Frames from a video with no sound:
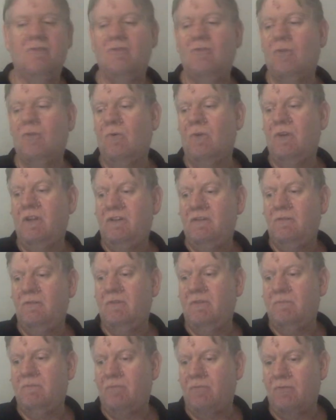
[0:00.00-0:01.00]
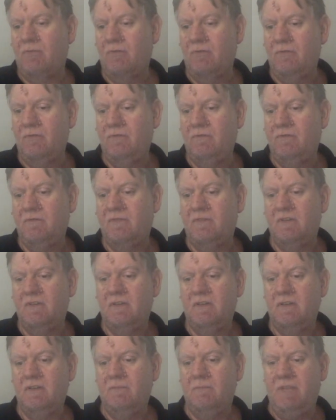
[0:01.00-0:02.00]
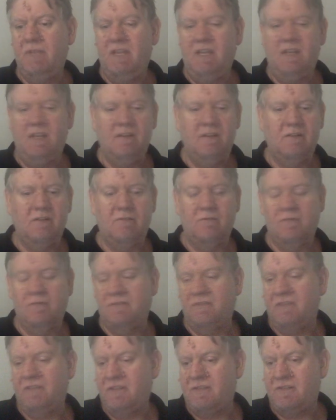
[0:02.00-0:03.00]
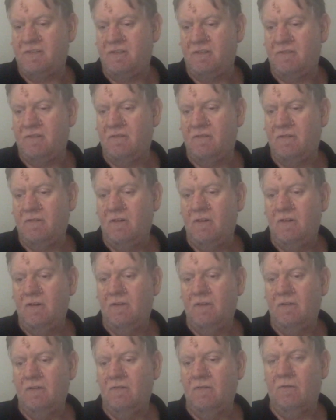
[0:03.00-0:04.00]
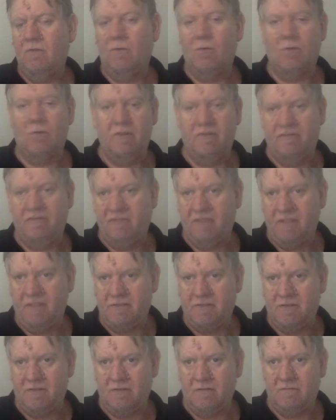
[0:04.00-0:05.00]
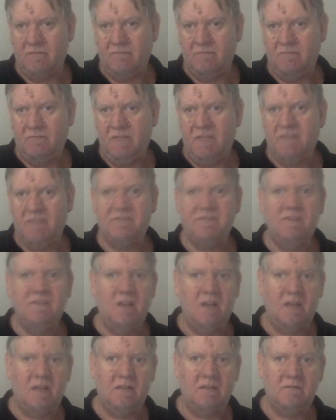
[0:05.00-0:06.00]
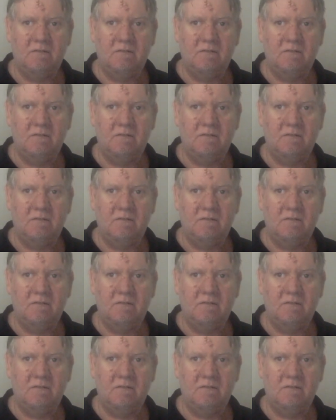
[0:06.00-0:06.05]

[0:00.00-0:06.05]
going to improve being in a recession or inflation? It's not.